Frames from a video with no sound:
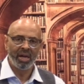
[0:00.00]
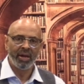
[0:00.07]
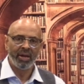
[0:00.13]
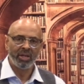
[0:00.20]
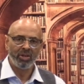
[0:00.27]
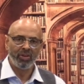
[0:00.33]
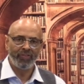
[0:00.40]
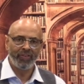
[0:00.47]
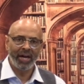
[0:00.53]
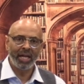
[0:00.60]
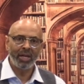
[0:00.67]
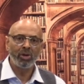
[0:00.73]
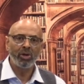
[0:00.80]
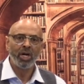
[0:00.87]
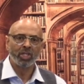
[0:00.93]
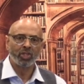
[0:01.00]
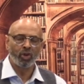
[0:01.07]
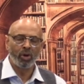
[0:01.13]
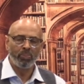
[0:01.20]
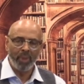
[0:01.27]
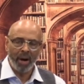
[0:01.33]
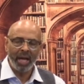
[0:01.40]
You follow? So
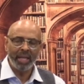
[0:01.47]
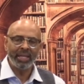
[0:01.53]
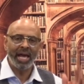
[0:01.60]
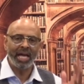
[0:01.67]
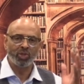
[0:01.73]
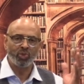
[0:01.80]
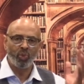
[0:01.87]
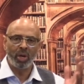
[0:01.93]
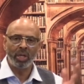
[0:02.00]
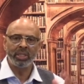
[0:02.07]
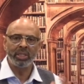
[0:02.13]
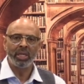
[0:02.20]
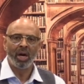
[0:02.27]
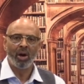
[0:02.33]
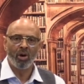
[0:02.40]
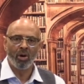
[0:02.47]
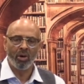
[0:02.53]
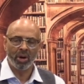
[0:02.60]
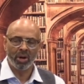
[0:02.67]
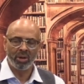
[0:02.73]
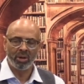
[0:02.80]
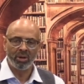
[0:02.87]
Ammon has one
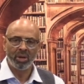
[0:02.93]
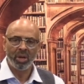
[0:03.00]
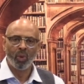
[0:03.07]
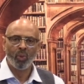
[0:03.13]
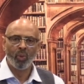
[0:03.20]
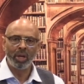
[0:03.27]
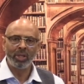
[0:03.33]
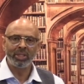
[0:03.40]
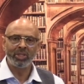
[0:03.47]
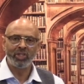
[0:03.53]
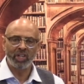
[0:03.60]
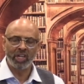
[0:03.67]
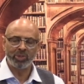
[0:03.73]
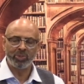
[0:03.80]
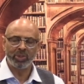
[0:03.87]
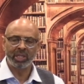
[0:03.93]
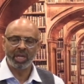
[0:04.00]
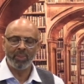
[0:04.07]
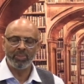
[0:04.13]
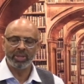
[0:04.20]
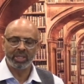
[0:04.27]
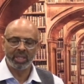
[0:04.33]
oracle, one judgment coming
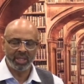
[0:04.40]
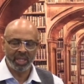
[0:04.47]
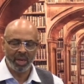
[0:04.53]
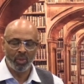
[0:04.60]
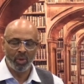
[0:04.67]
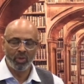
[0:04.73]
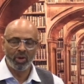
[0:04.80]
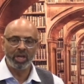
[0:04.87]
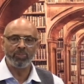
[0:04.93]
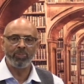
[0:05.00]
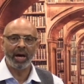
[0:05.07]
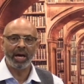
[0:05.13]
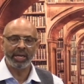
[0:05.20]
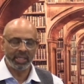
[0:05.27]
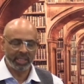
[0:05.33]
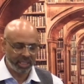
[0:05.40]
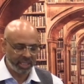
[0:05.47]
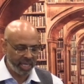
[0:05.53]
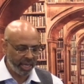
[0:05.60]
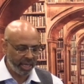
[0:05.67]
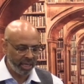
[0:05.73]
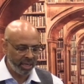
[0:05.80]
to them. We'll read about it in a
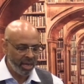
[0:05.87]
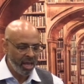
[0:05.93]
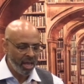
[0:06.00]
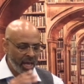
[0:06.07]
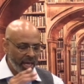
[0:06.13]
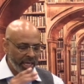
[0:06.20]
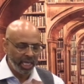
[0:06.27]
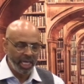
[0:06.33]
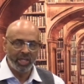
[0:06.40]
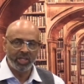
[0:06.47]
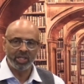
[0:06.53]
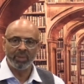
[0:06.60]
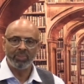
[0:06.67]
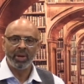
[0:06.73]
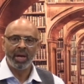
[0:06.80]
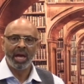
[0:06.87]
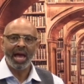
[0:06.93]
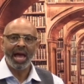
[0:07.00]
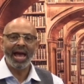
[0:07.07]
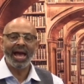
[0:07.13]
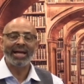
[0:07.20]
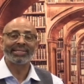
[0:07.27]
second. Egypt
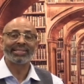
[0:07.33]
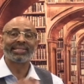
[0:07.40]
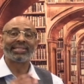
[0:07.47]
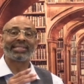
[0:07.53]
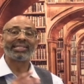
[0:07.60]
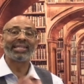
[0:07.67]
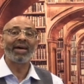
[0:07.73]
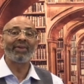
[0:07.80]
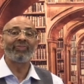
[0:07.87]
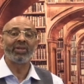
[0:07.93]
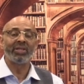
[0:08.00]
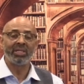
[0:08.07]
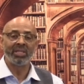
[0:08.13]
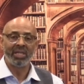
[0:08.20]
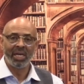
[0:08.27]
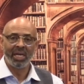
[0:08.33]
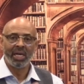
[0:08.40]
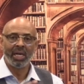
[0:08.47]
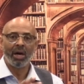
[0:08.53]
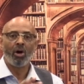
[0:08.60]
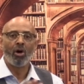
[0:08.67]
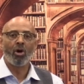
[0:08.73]
has seven
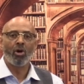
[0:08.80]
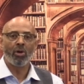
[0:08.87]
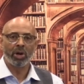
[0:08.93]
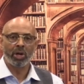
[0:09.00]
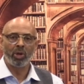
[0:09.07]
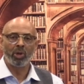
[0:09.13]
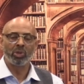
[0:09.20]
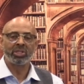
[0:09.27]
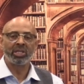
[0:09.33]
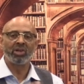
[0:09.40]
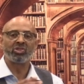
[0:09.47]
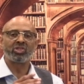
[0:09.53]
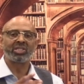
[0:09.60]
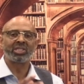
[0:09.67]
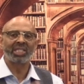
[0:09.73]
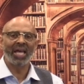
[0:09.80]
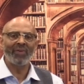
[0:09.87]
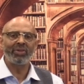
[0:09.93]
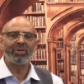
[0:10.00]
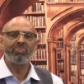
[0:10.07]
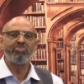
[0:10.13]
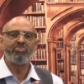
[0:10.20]
oracles. There's
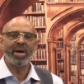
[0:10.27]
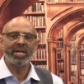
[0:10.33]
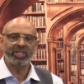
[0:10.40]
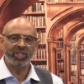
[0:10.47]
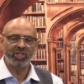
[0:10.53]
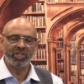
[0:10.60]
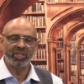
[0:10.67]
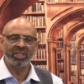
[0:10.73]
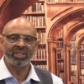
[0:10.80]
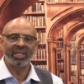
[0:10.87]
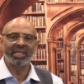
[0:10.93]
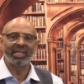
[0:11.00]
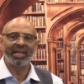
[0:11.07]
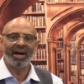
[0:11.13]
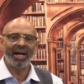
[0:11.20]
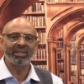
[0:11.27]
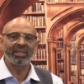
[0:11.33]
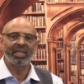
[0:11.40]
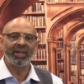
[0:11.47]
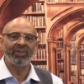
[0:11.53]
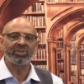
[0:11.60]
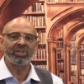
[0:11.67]
seven messages that God
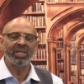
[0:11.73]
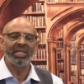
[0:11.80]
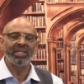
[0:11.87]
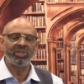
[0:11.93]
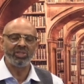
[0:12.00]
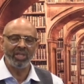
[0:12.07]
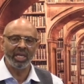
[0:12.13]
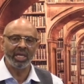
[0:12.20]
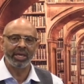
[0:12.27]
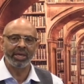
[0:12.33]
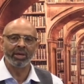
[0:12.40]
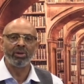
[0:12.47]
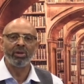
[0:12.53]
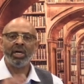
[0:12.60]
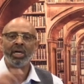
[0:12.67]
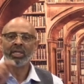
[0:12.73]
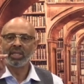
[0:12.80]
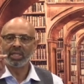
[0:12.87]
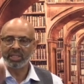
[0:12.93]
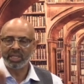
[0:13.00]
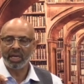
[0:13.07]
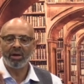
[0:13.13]
gives Ezekiel to
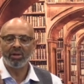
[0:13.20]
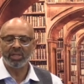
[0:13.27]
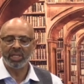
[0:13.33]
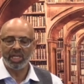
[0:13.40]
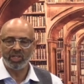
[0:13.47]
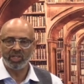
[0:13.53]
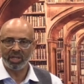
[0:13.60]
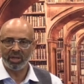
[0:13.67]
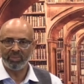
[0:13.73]
tell Egypt.